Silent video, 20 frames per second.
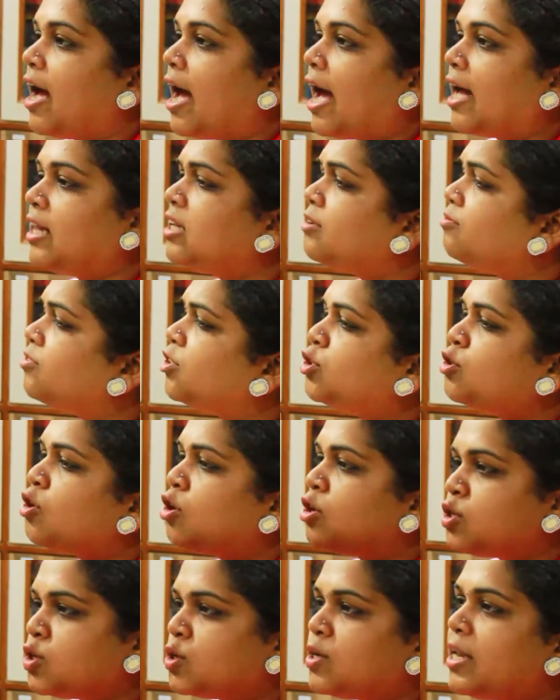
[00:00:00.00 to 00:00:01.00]
I think we should
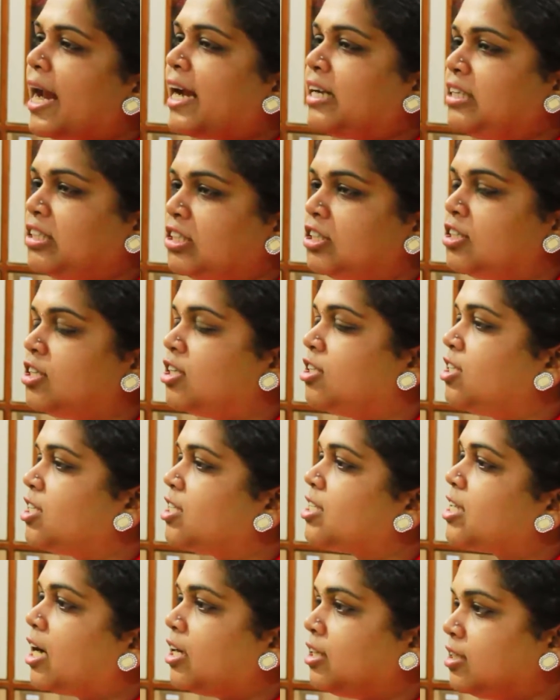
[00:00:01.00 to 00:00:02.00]
also let children
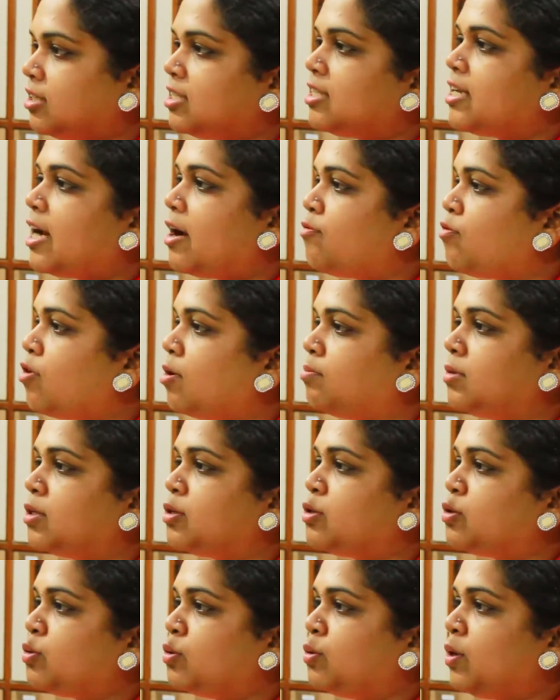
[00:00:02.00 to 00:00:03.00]
just understand from the
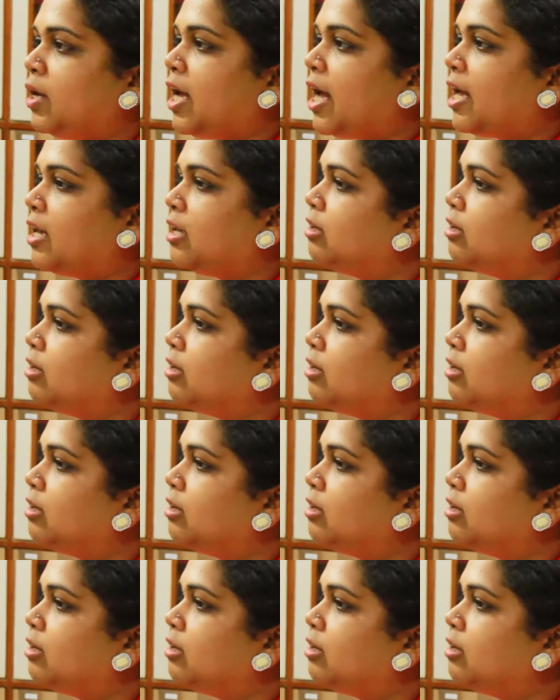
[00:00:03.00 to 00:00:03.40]
story and